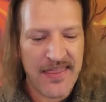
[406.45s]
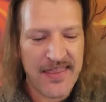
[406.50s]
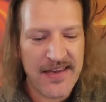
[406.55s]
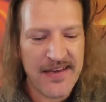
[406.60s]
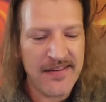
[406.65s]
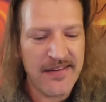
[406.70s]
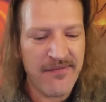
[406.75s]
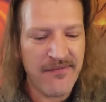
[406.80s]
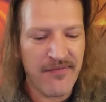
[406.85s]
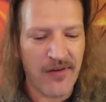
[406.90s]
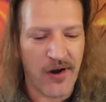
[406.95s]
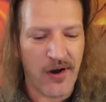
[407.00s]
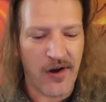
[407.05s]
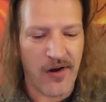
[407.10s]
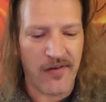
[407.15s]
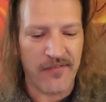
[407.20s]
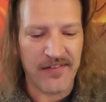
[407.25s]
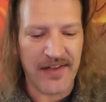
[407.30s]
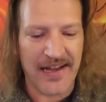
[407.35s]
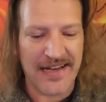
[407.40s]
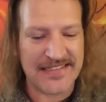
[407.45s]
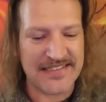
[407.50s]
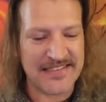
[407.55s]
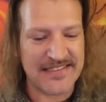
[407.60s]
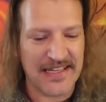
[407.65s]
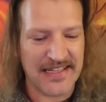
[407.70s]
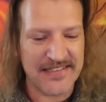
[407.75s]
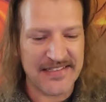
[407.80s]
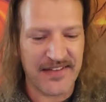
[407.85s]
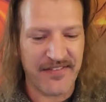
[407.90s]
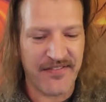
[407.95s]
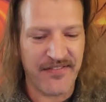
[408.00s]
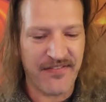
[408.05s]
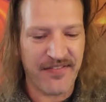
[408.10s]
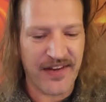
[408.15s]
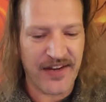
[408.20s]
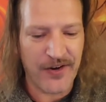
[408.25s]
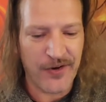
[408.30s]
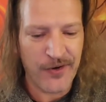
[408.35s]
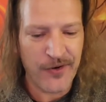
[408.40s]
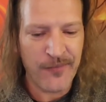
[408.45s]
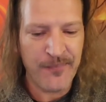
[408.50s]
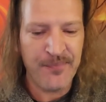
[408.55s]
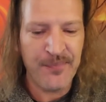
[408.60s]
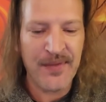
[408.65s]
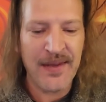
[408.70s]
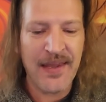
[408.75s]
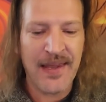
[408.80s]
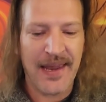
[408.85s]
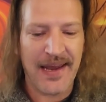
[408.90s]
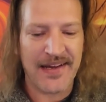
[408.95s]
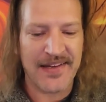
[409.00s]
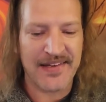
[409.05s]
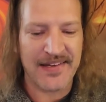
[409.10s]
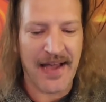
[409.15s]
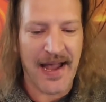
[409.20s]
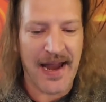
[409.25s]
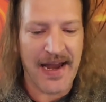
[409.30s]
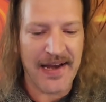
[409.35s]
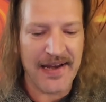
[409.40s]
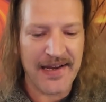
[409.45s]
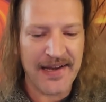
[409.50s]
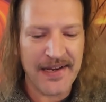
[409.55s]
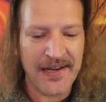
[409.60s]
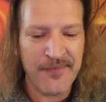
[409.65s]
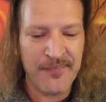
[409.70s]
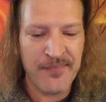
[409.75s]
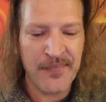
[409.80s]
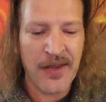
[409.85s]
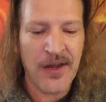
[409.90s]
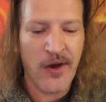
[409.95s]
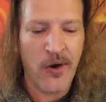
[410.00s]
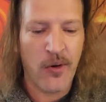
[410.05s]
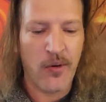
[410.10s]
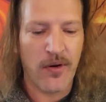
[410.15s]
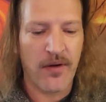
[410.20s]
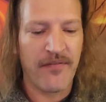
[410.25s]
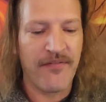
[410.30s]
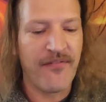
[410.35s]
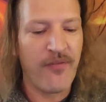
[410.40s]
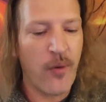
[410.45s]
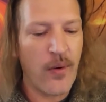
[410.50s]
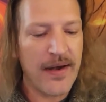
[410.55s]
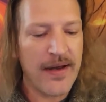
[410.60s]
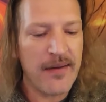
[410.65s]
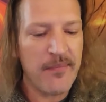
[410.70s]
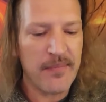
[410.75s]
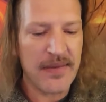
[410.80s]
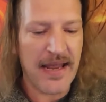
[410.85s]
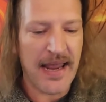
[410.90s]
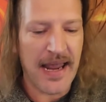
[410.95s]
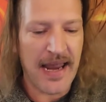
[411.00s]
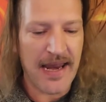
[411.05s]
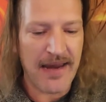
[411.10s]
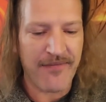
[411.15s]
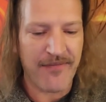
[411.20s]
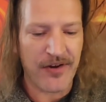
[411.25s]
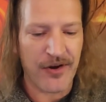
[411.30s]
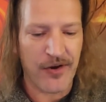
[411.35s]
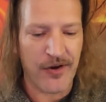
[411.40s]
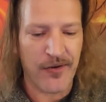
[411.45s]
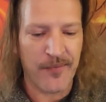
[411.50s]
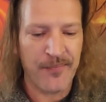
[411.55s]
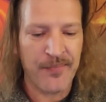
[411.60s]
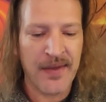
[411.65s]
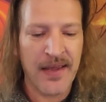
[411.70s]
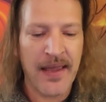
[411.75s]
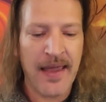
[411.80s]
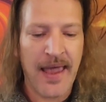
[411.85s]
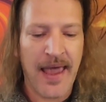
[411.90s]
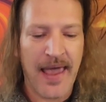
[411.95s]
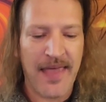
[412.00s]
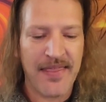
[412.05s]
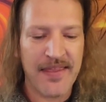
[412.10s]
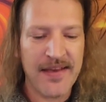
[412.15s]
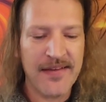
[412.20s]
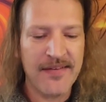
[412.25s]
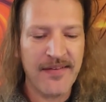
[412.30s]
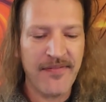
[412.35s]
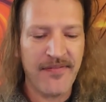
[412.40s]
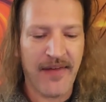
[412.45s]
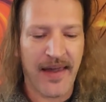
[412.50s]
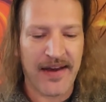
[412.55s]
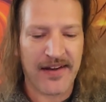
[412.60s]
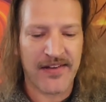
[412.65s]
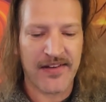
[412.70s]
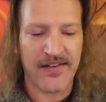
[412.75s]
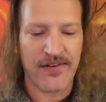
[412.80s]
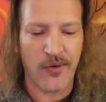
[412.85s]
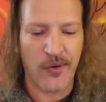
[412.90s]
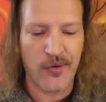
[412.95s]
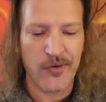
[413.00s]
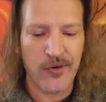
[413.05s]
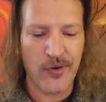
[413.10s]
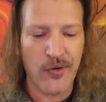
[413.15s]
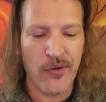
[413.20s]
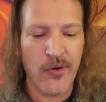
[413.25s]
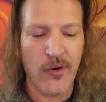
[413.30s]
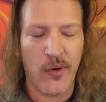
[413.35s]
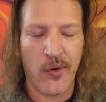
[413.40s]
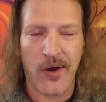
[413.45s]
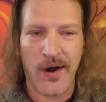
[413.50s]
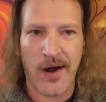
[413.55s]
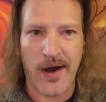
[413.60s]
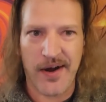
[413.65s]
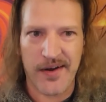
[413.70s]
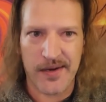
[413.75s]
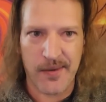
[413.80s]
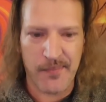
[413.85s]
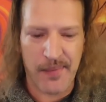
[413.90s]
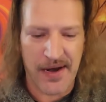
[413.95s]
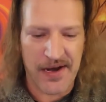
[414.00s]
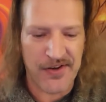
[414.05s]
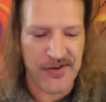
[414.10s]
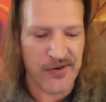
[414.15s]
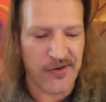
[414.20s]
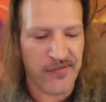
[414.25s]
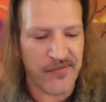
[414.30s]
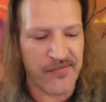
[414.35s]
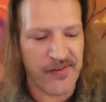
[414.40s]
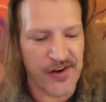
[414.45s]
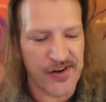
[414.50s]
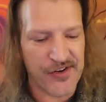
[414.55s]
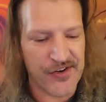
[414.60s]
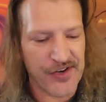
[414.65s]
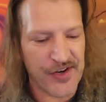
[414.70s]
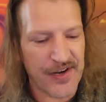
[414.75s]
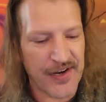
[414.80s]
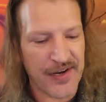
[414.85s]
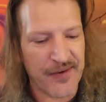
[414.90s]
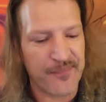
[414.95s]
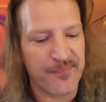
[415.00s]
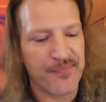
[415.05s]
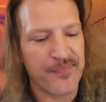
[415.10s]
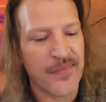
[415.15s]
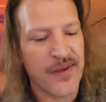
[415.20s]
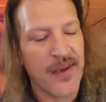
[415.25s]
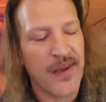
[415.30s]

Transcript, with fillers: These involve excessive fear, anxiety, or avoidant behavior, and these affect social or occupational functioning.